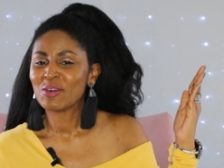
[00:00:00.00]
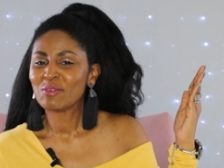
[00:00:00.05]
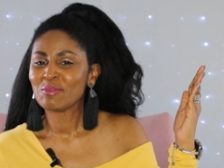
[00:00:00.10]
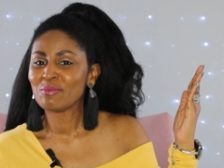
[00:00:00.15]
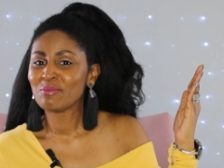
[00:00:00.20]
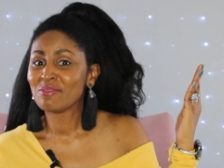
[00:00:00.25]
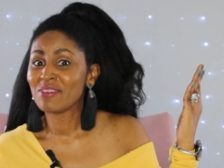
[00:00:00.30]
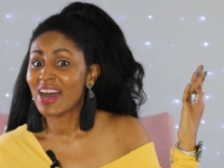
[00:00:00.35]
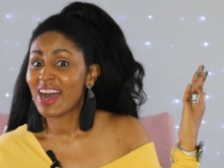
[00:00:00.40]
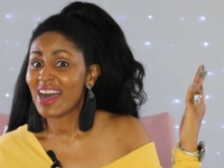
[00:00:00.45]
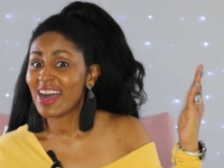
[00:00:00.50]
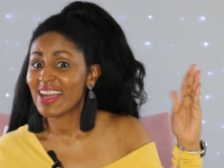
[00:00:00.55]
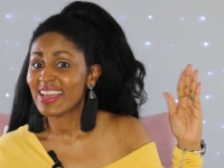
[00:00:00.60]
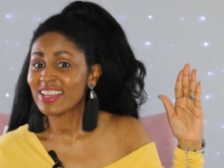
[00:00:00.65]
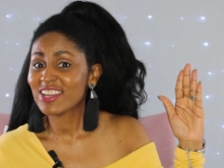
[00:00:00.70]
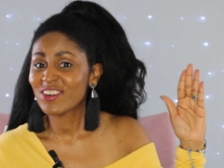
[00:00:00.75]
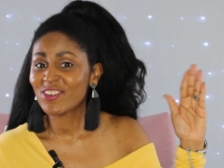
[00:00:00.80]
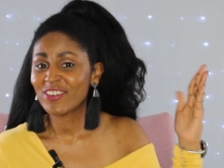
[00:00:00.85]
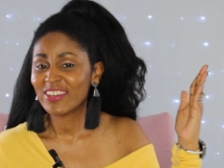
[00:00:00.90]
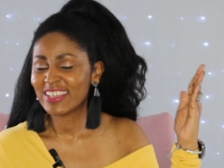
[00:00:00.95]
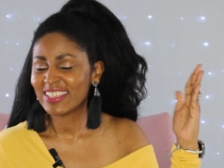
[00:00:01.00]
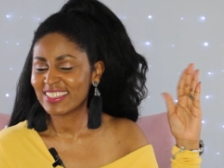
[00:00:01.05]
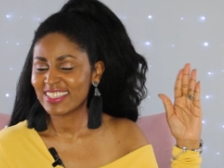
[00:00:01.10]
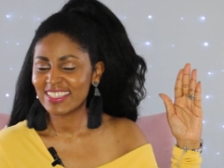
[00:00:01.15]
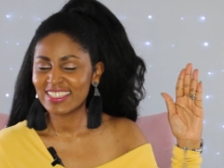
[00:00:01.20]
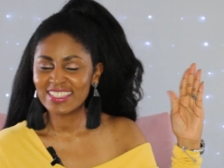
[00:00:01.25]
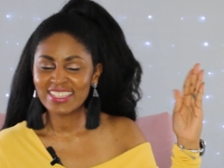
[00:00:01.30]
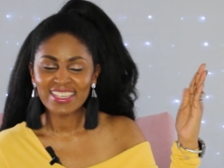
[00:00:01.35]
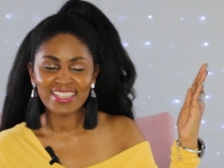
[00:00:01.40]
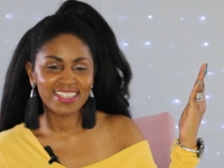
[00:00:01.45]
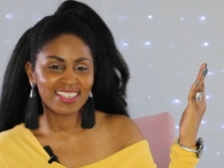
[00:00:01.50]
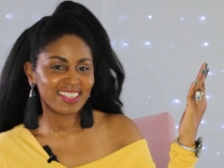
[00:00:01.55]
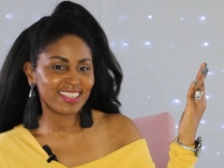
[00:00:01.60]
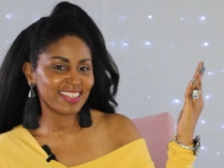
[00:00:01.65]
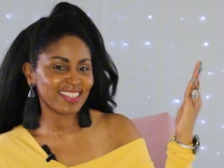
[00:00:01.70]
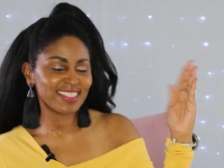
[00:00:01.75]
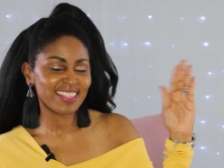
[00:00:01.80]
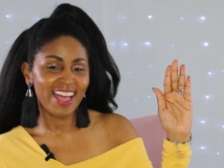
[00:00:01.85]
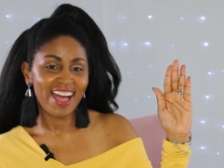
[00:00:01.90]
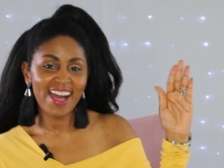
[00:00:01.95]
Bye, queens and
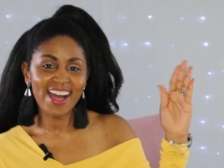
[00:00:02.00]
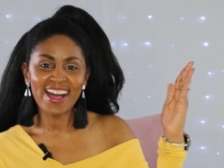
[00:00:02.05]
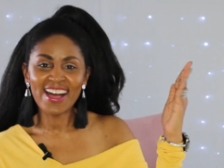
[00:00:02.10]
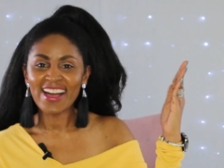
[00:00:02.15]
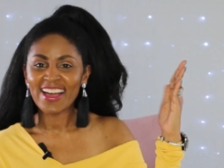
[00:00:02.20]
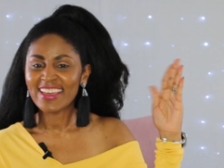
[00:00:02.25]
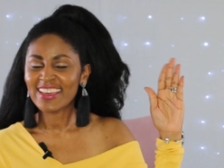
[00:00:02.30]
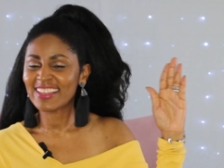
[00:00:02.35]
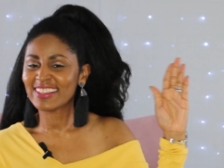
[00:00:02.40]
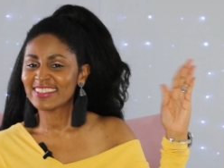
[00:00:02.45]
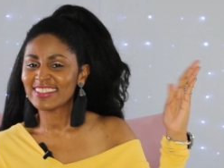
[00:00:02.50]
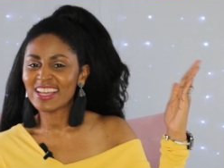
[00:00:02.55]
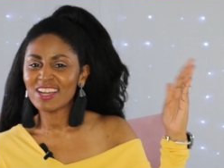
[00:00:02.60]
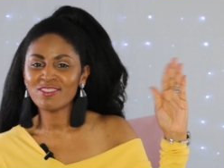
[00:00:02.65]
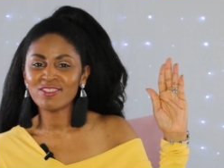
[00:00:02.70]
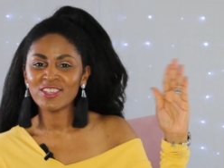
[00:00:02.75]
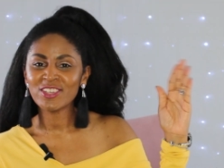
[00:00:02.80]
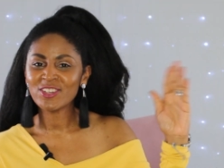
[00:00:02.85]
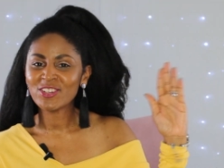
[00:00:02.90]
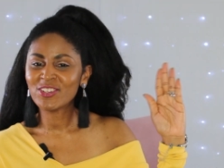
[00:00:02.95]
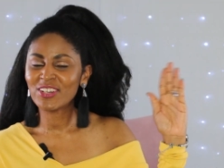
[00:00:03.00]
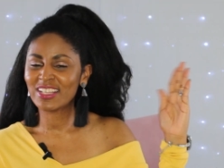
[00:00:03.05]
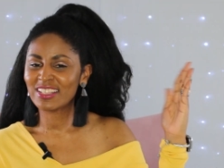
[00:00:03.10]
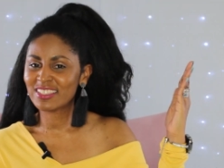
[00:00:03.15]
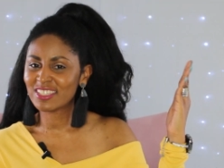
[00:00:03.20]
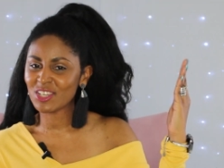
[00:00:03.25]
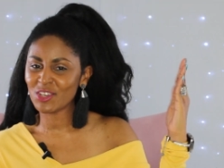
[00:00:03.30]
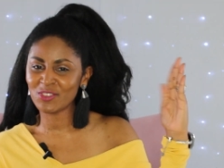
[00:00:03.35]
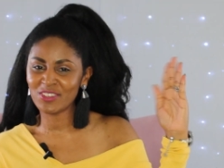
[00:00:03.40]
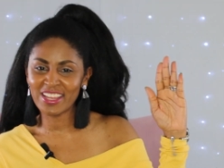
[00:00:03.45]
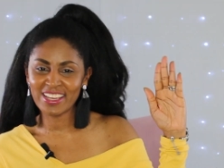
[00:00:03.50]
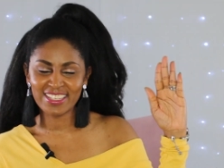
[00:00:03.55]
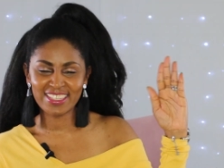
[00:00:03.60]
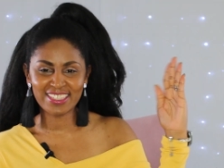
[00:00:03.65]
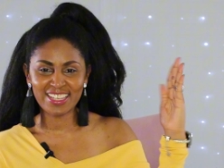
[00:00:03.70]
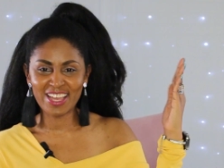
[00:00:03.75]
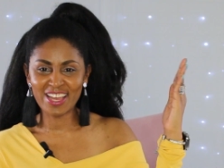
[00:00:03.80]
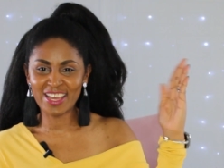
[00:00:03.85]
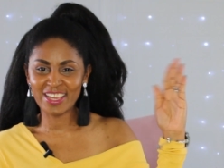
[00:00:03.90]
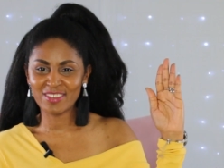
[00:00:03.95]
kings. I love you. Until next
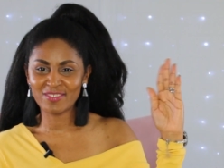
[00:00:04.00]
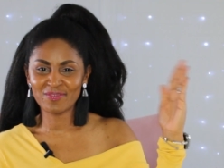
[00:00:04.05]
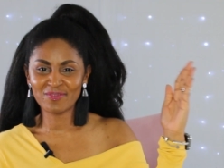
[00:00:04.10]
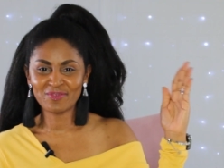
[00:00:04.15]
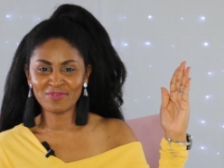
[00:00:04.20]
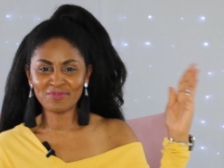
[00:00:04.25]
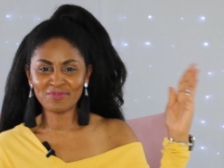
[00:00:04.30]
time.